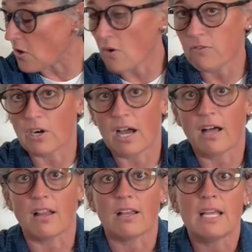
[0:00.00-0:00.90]

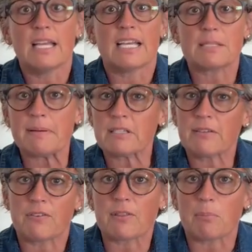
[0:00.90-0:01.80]
overall, especially
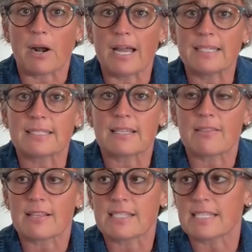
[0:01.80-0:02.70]
for the price,
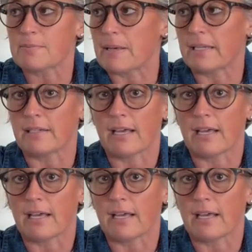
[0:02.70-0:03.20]
this has been